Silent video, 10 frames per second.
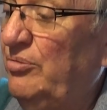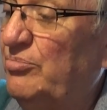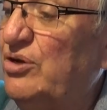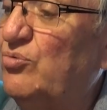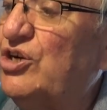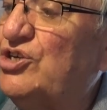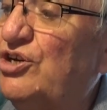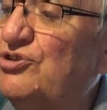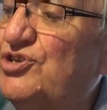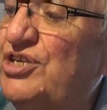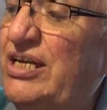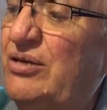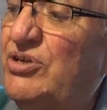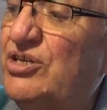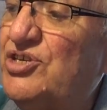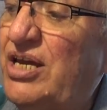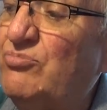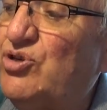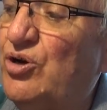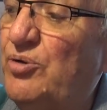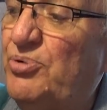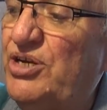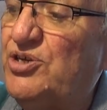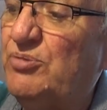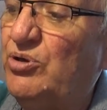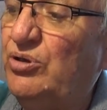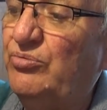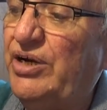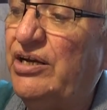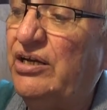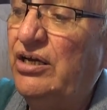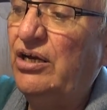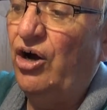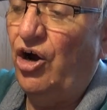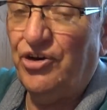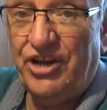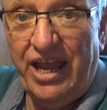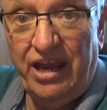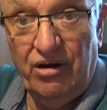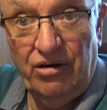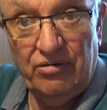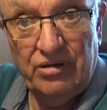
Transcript: But it works on steam in the same sort of principle where hot air